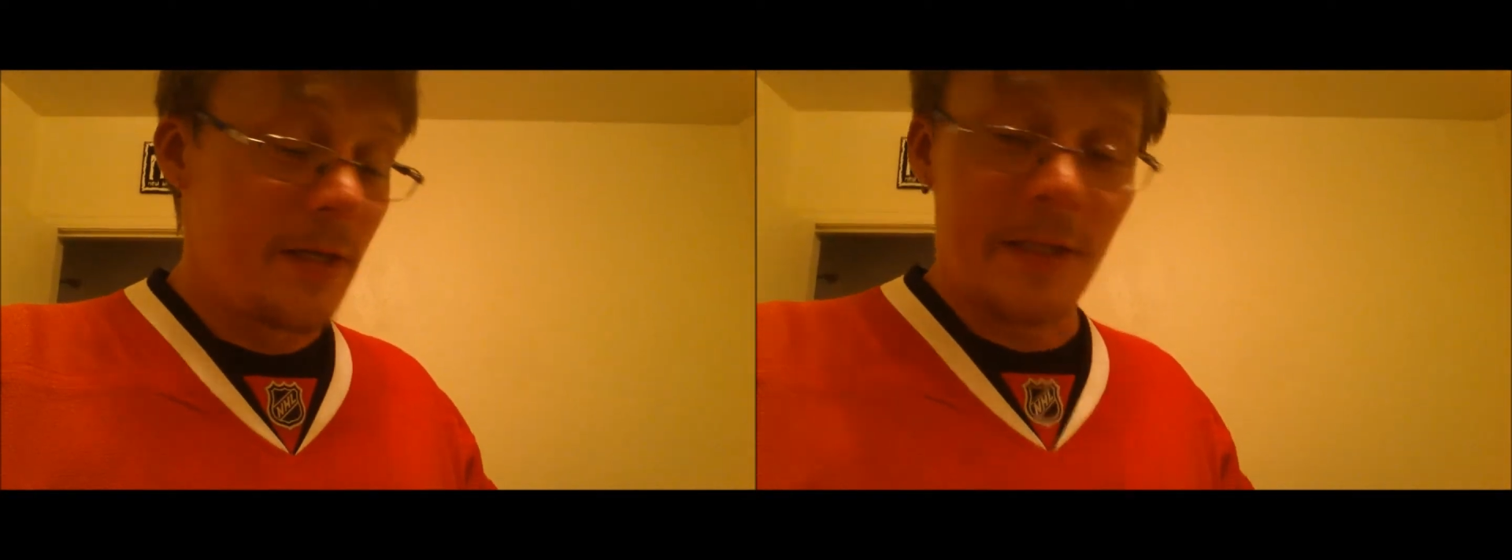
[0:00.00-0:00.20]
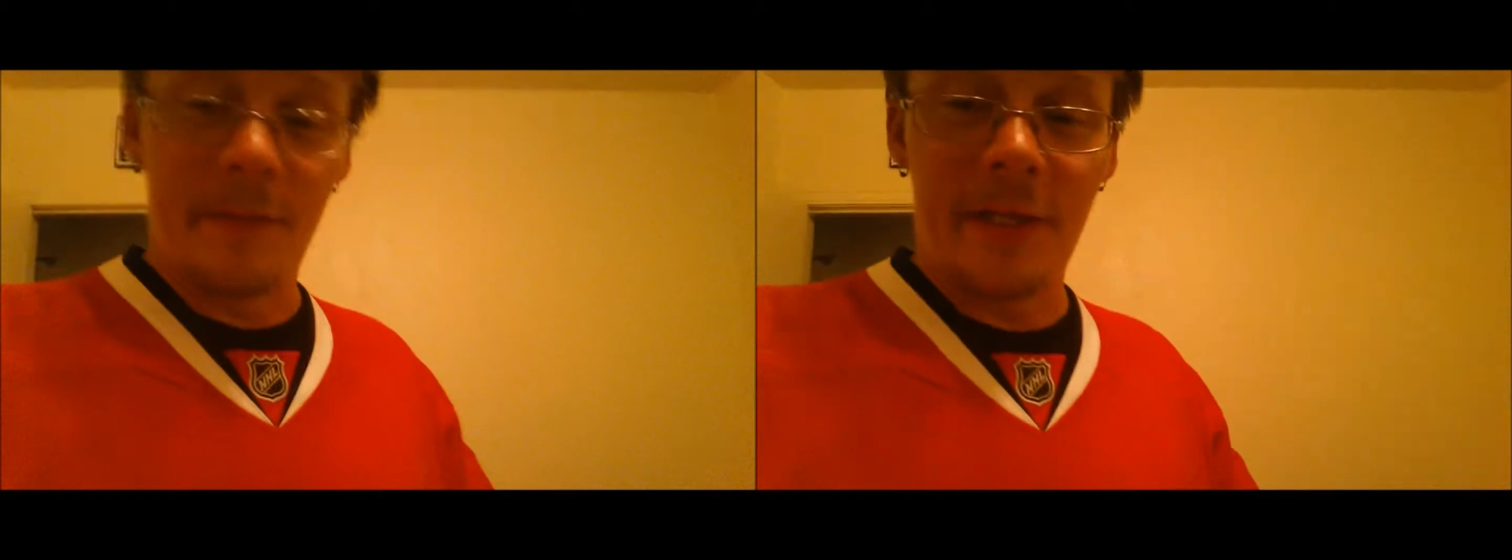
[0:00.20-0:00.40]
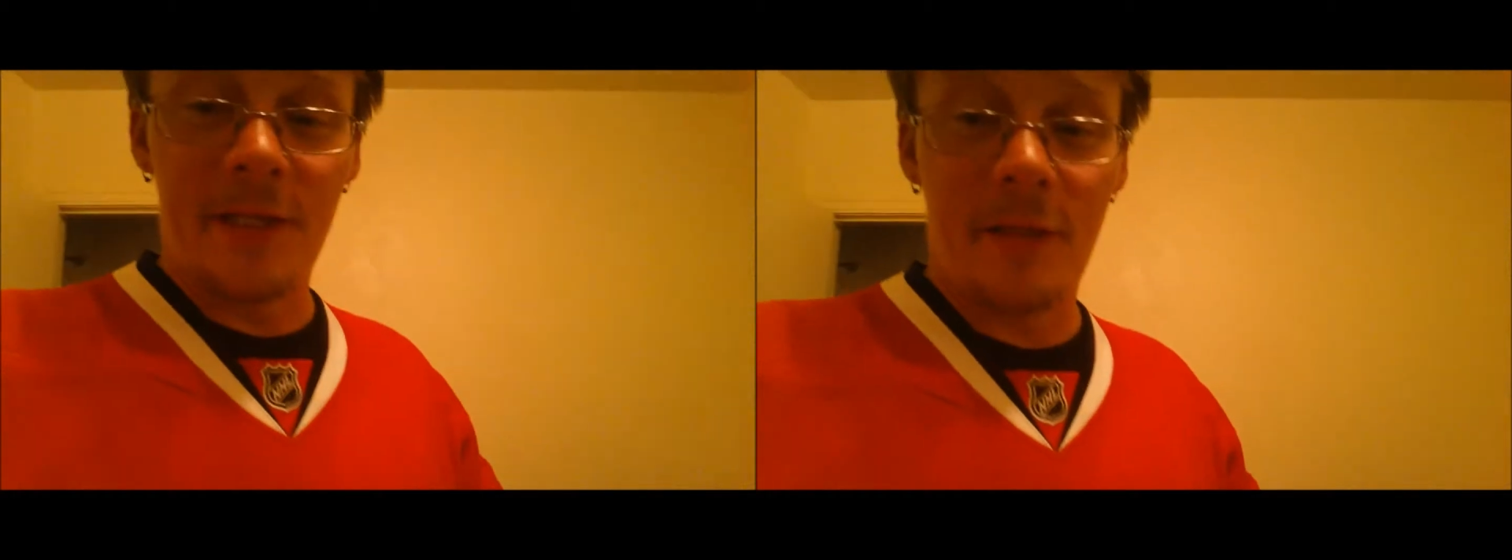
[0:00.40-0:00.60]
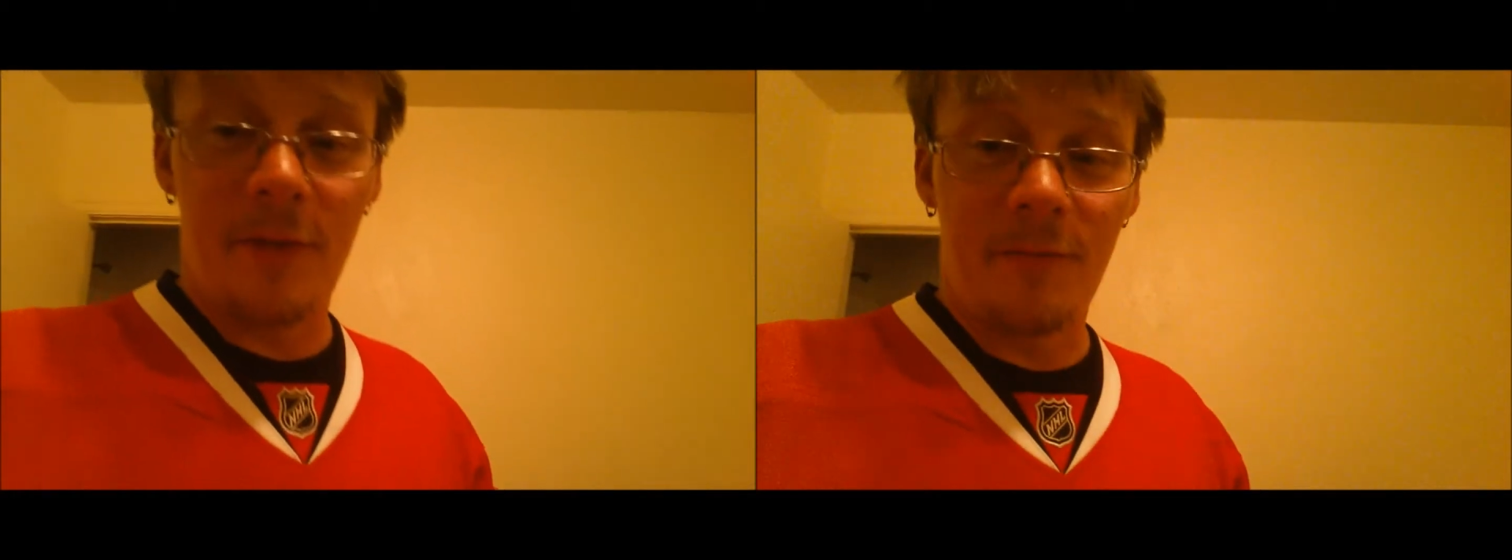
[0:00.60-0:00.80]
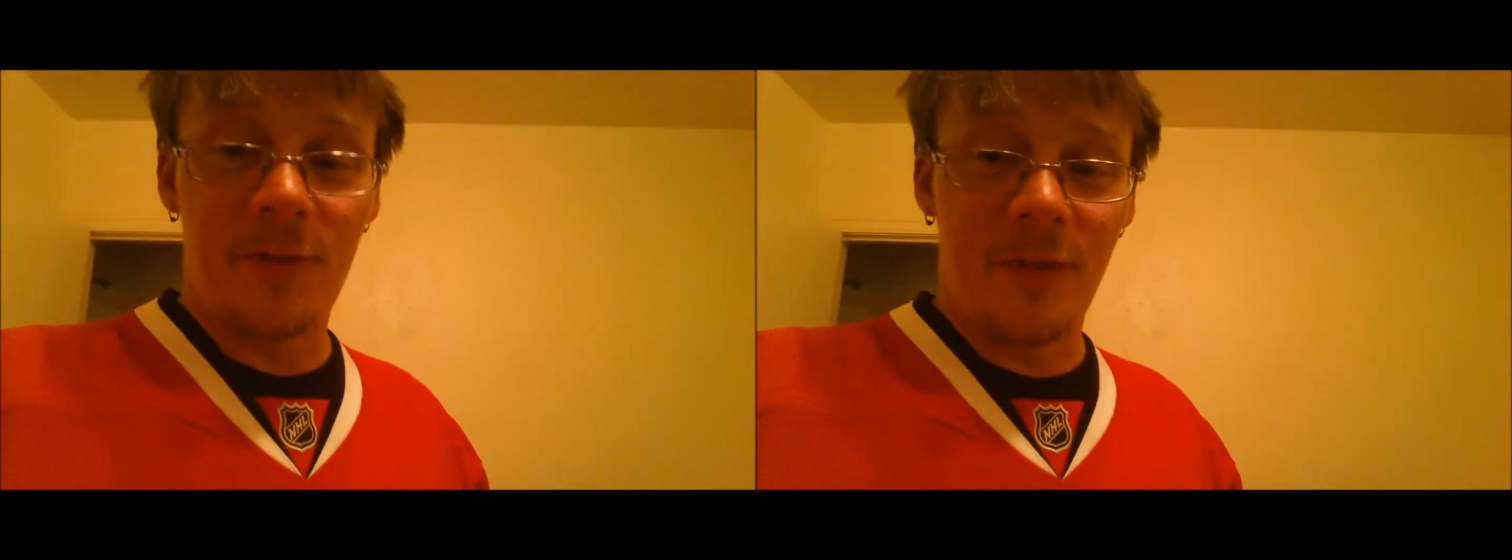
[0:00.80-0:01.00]
In the meantime
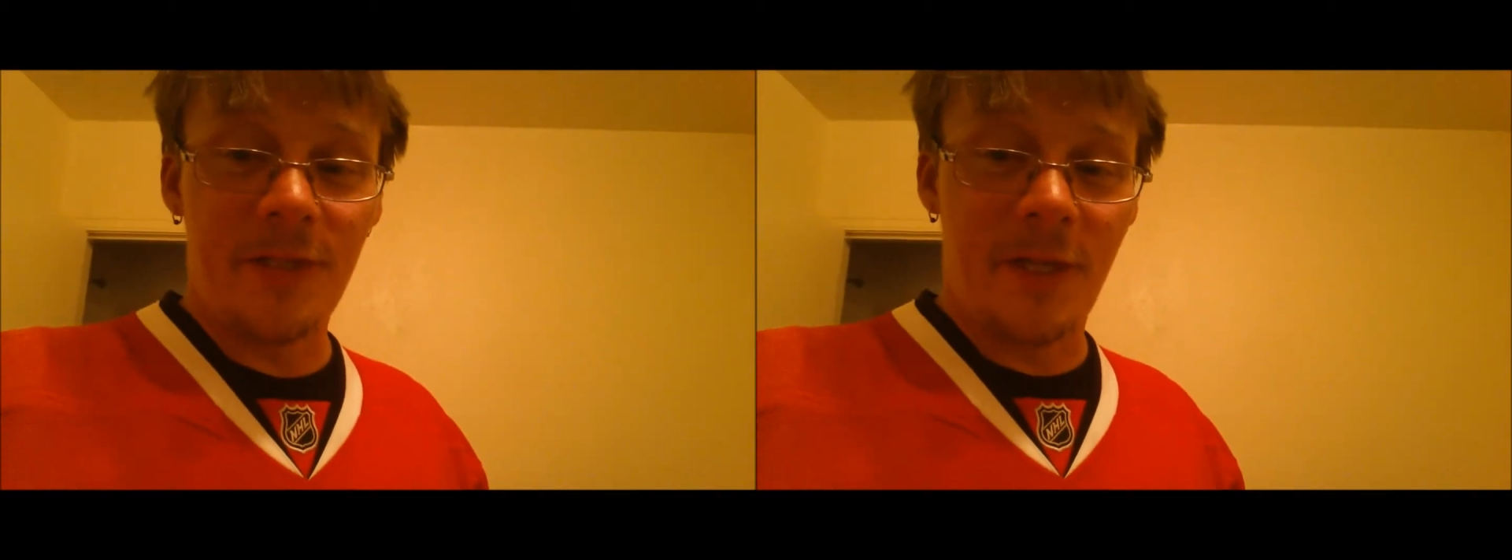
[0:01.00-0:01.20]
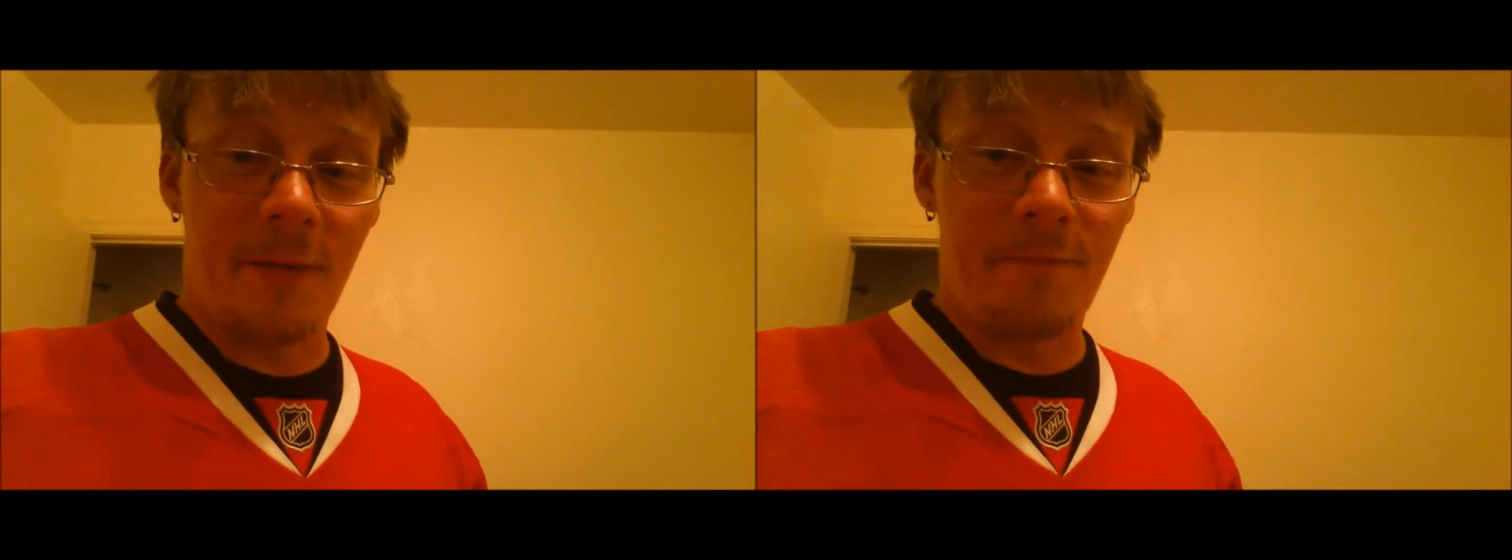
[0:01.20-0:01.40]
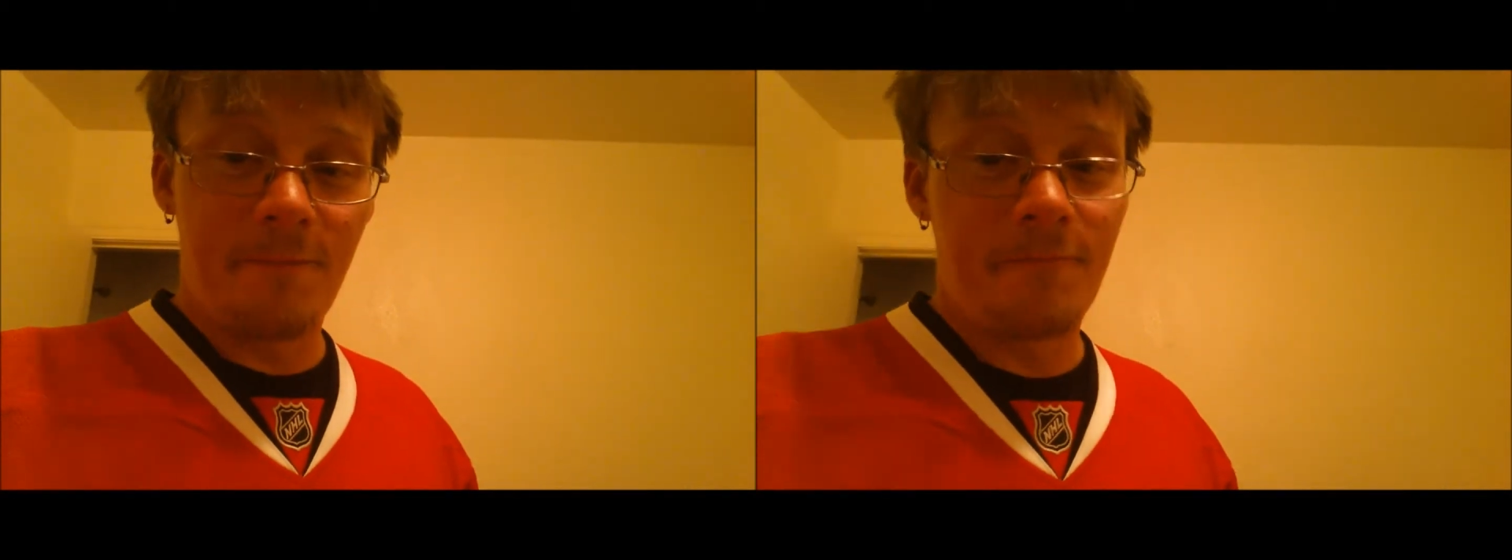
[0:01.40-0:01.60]
and in between time,